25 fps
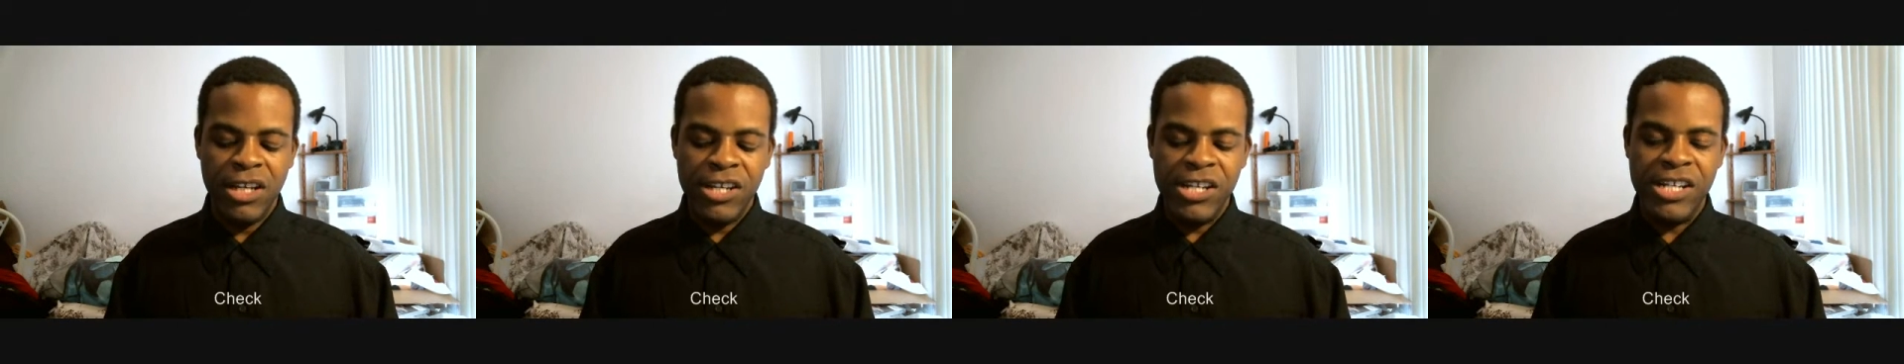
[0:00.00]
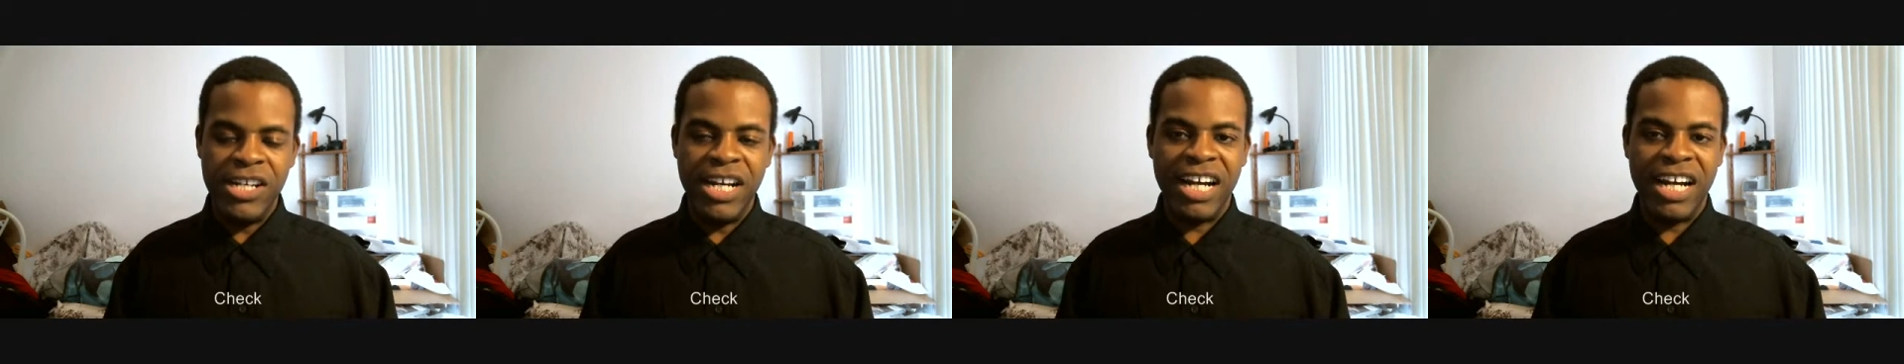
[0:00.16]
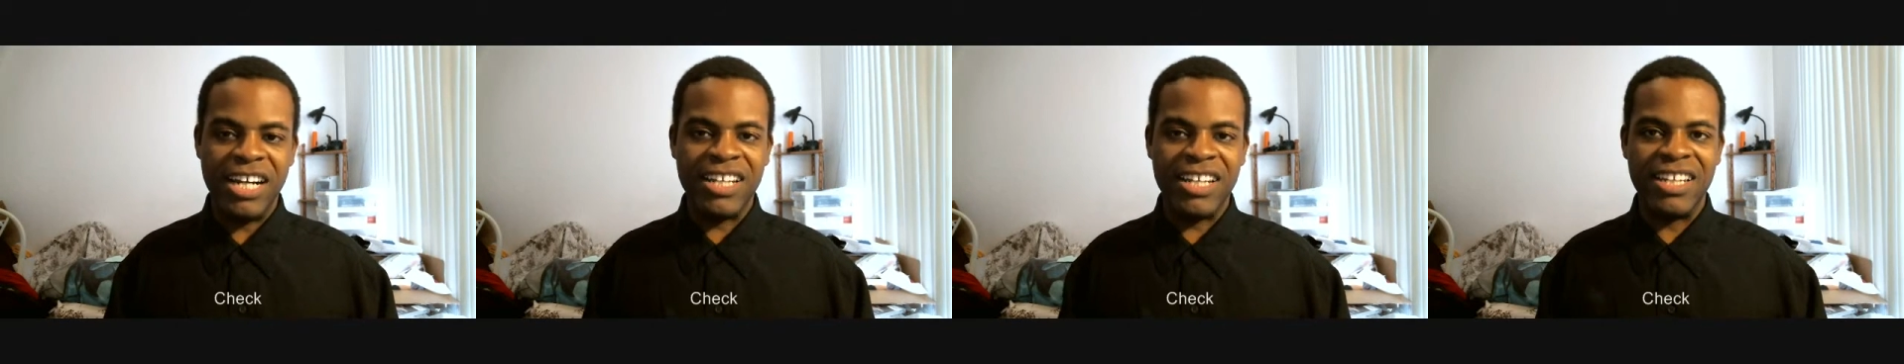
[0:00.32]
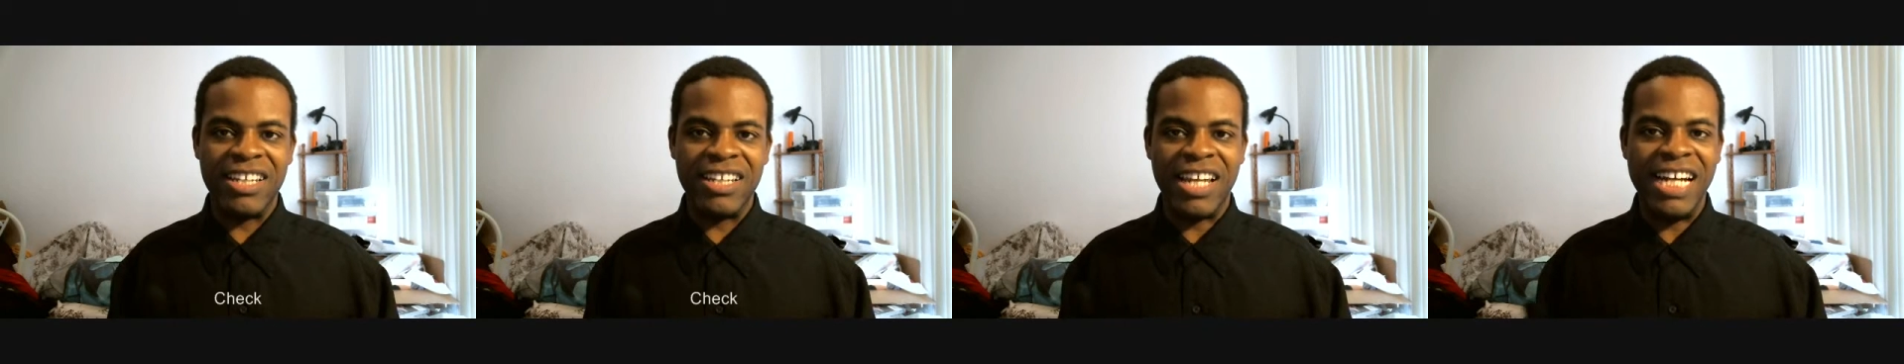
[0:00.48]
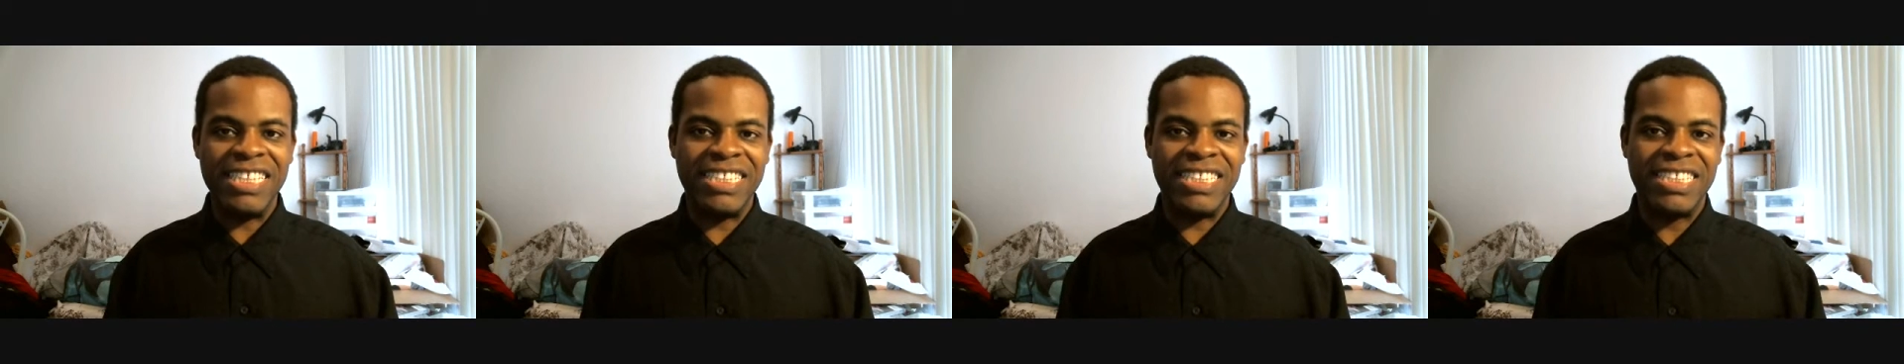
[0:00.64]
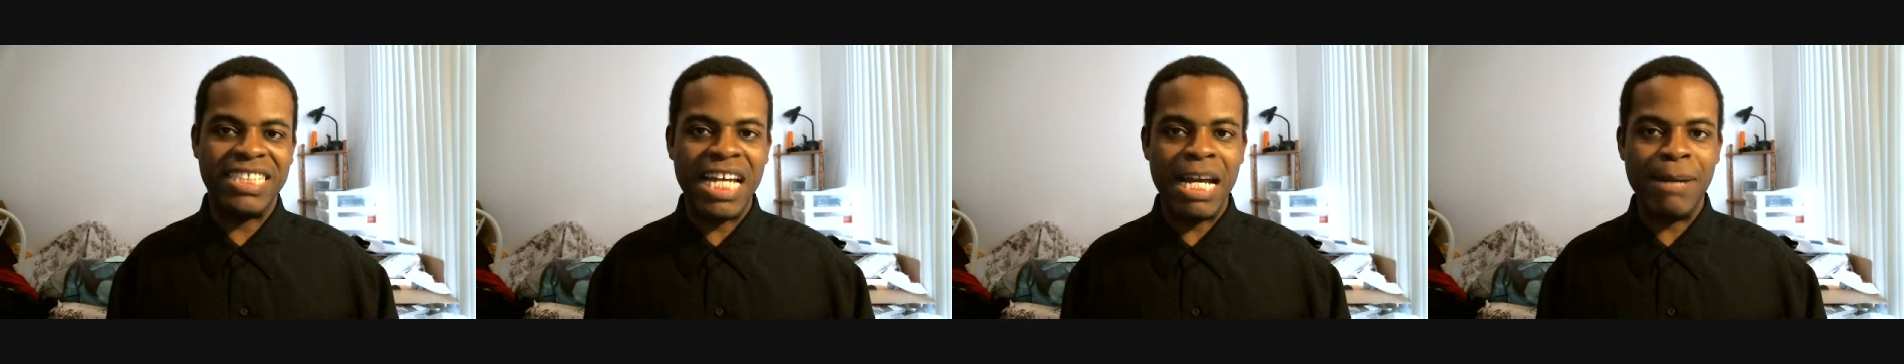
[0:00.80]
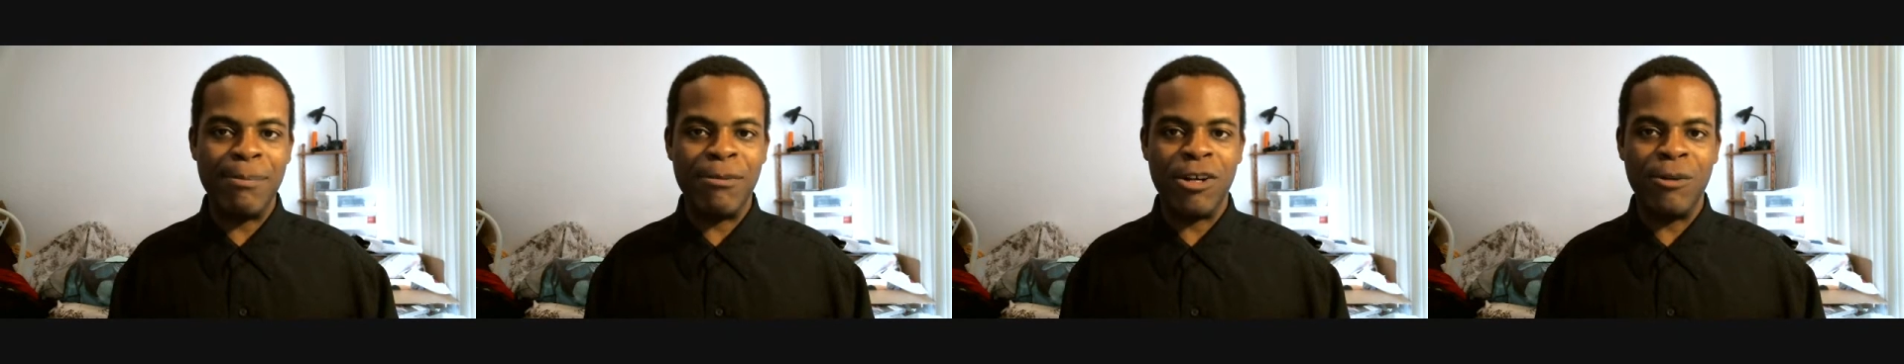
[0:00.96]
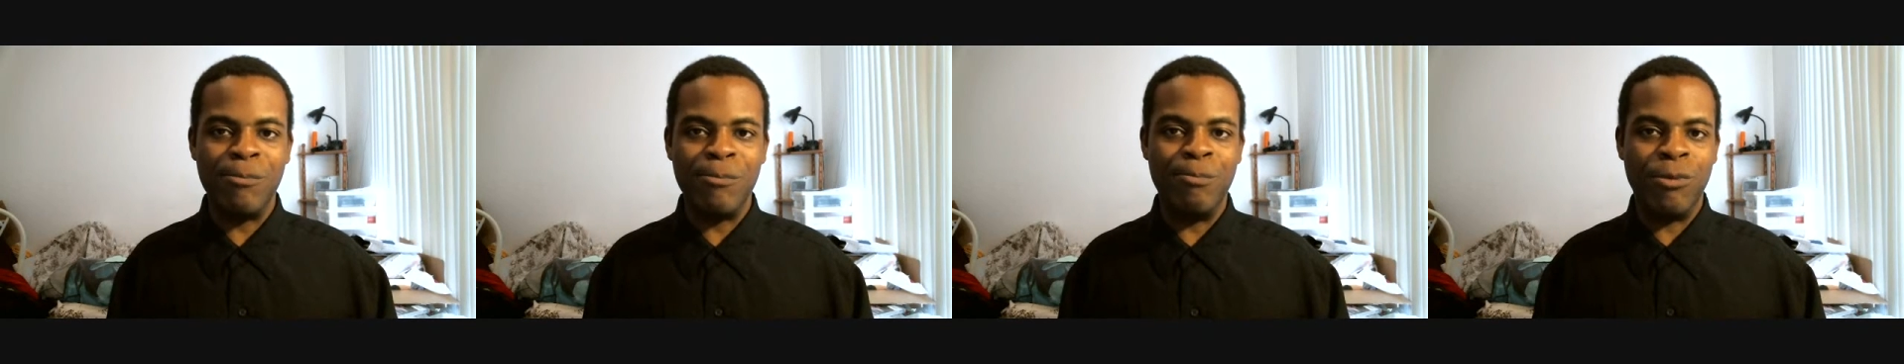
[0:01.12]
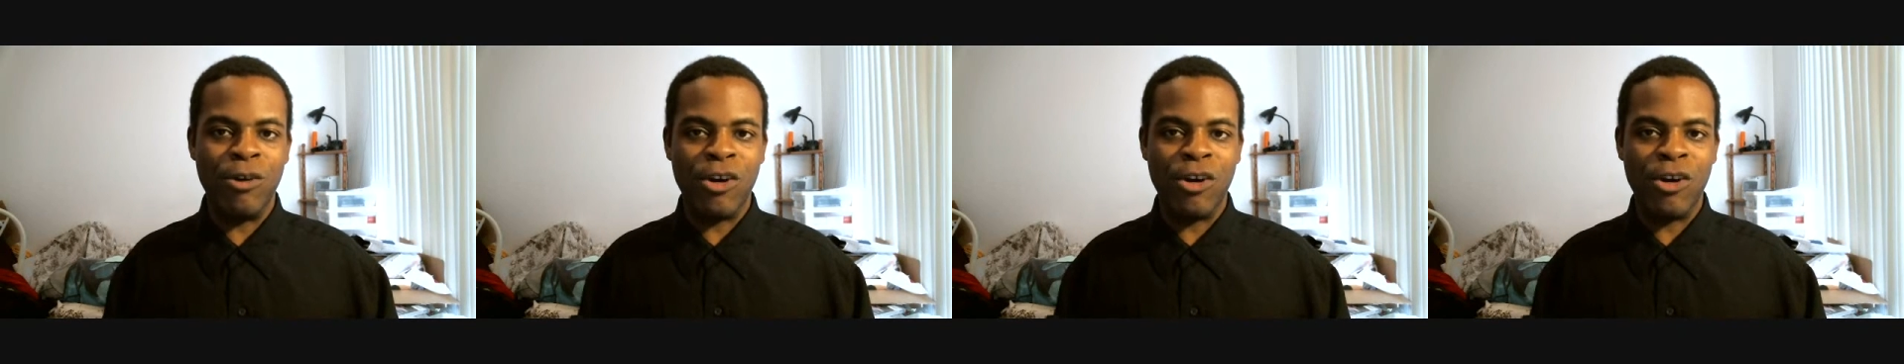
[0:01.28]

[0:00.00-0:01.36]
You got the lightsaber